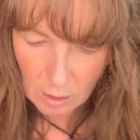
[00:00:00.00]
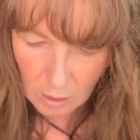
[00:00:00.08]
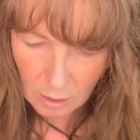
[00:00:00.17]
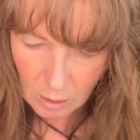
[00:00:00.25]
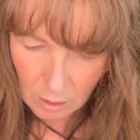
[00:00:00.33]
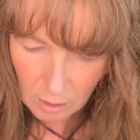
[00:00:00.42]

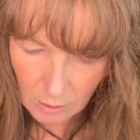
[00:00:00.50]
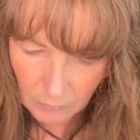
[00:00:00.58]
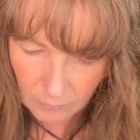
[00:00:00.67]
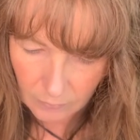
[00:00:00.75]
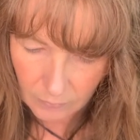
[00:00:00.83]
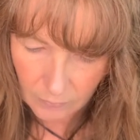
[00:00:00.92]
all right,
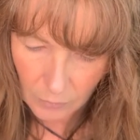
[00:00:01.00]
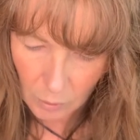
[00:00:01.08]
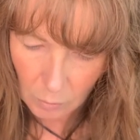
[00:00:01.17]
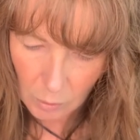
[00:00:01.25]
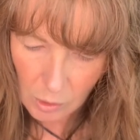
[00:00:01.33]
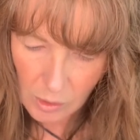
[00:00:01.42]

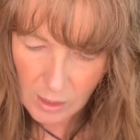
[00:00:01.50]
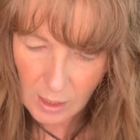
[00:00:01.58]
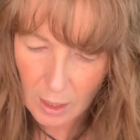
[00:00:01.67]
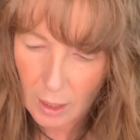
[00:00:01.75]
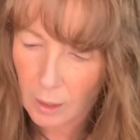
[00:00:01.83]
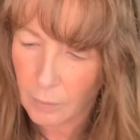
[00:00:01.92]
we'll
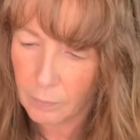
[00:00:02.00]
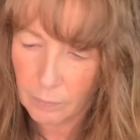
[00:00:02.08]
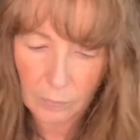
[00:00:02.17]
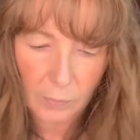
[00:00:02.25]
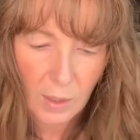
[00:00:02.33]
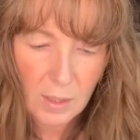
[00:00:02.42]
see.
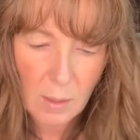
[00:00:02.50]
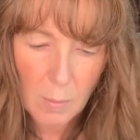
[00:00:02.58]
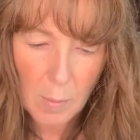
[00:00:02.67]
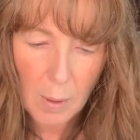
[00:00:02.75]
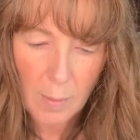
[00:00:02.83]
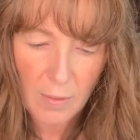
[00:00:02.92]
Some
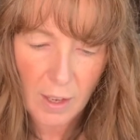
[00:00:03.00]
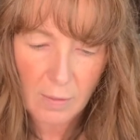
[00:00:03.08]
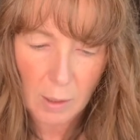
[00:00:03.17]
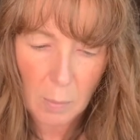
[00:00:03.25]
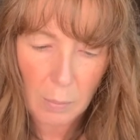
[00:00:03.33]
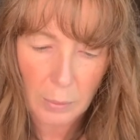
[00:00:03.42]
of my
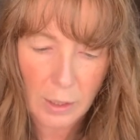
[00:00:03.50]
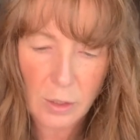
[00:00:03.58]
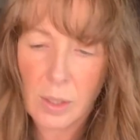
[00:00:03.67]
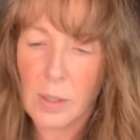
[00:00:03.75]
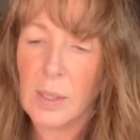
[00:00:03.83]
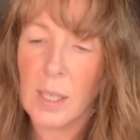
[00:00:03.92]
favorite
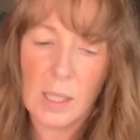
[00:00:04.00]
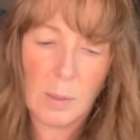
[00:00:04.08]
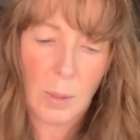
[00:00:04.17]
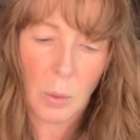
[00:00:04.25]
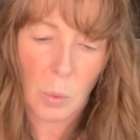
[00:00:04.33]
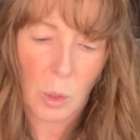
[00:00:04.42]
brushes need to
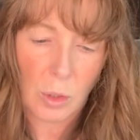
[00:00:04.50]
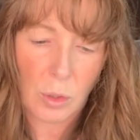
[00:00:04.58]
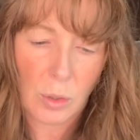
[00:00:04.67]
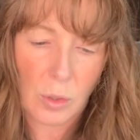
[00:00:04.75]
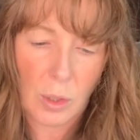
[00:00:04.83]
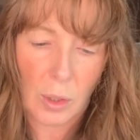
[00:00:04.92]
be
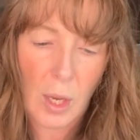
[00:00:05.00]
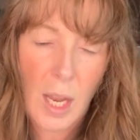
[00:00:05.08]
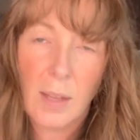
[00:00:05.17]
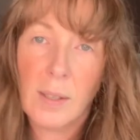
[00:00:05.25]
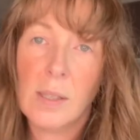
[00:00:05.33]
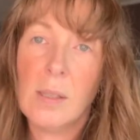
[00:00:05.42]
washed, so
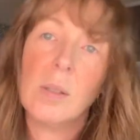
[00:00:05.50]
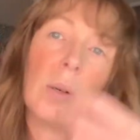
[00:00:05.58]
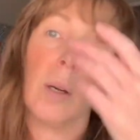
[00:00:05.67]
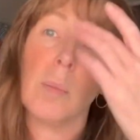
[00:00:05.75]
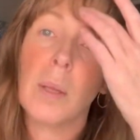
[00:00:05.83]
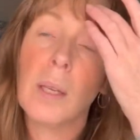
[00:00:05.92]
this is
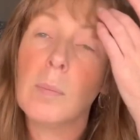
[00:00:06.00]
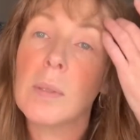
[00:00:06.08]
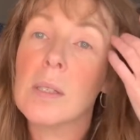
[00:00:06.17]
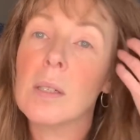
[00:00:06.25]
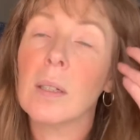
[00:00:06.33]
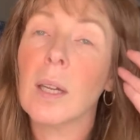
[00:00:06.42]
quite
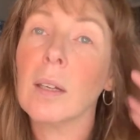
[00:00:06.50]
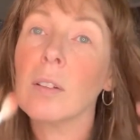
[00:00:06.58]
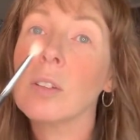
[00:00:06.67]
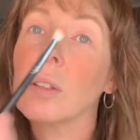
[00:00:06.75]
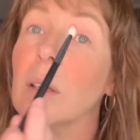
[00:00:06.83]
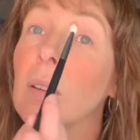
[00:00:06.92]
pigmented
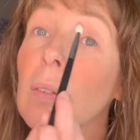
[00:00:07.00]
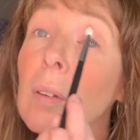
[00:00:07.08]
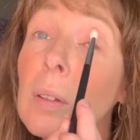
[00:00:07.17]
actually, so